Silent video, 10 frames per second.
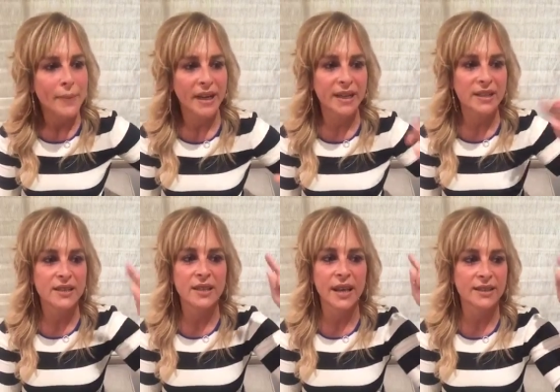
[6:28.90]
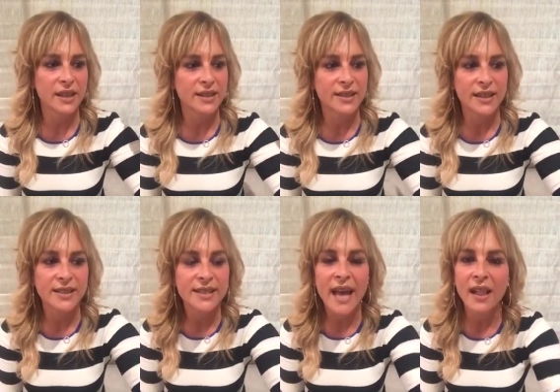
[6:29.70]
But it's a, it's, it's a
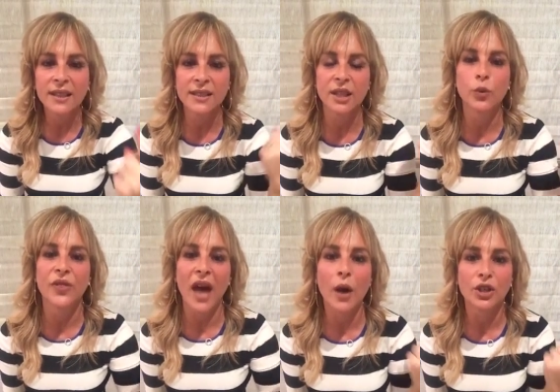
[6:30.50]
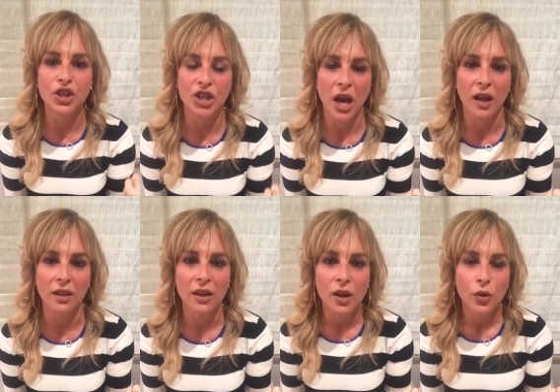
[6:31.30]
skeleton without a
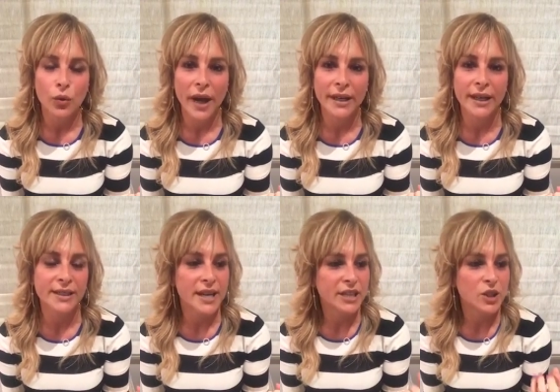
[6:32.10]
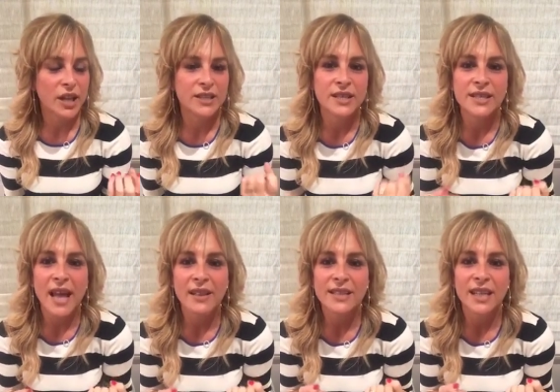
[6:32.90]
shell, right? It's, it's, it's the
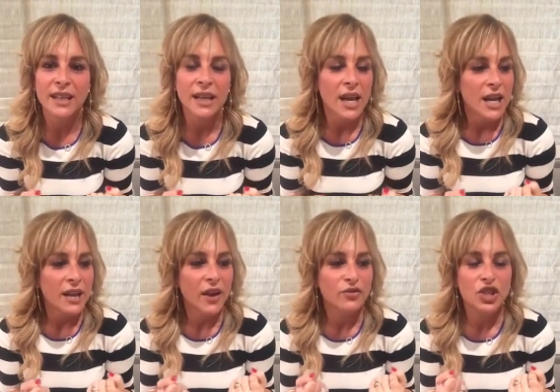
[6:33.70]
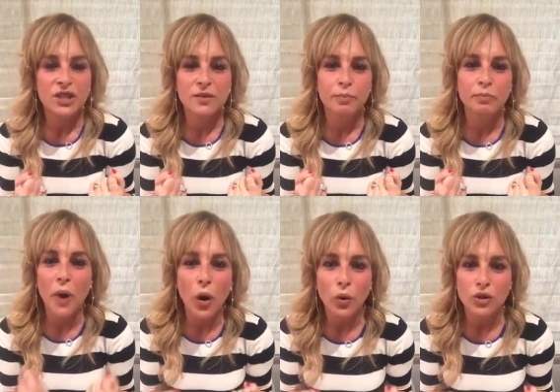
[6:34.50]
skeleton of just
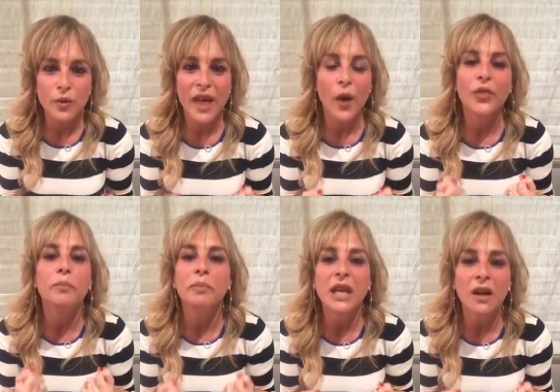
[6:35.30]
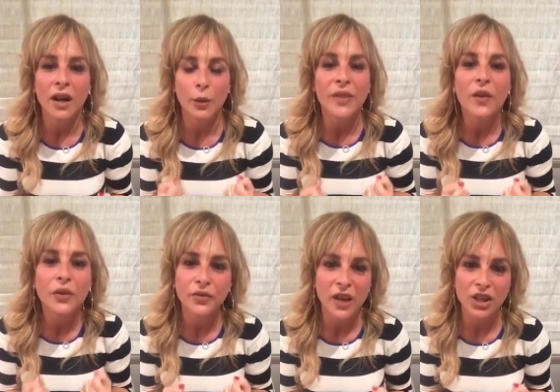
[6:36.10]
bones without the meat on it, without
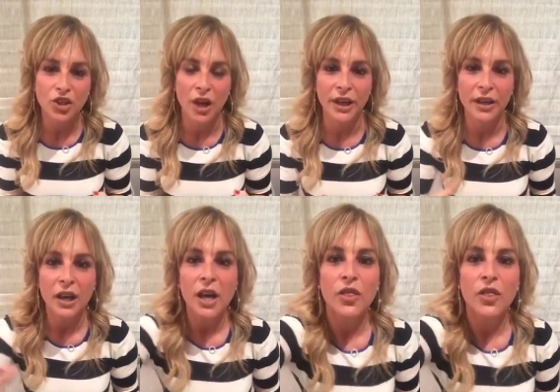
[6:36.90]
the flesh on it.